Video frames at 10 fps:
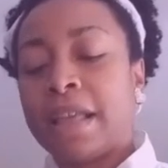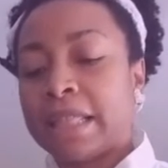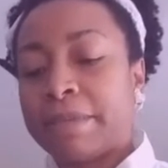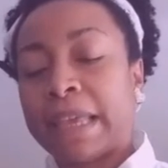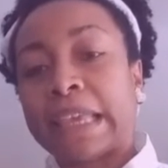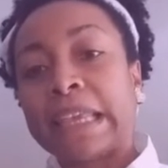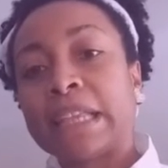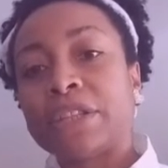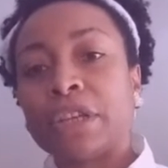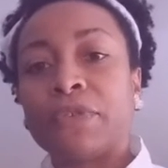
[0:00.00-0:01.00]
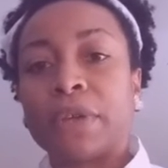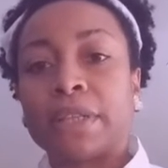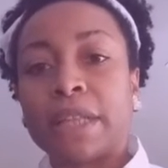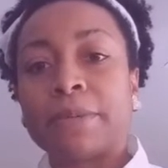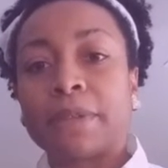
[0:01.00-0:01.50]
that make it easier for a
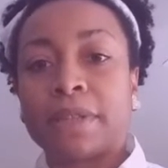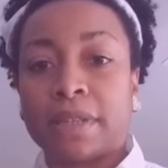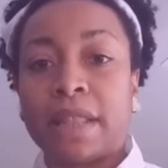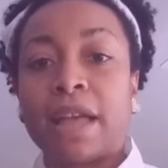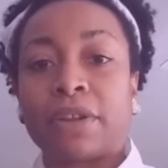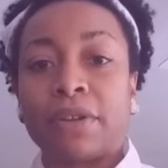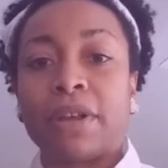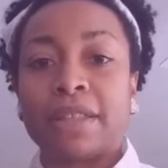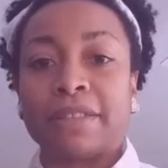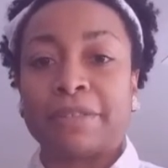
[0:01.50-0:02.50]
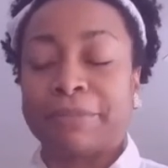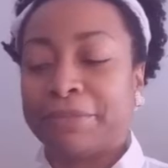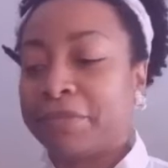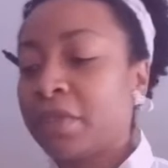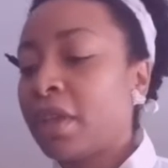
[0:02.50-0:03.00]
substance to slide across
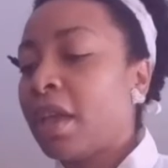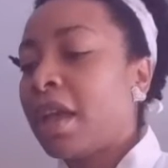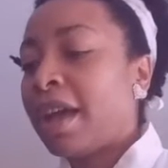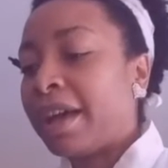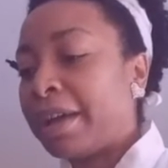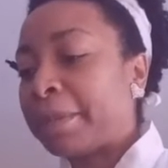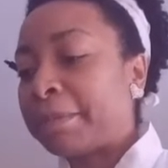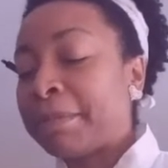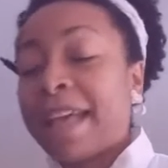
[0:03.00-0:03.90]
them.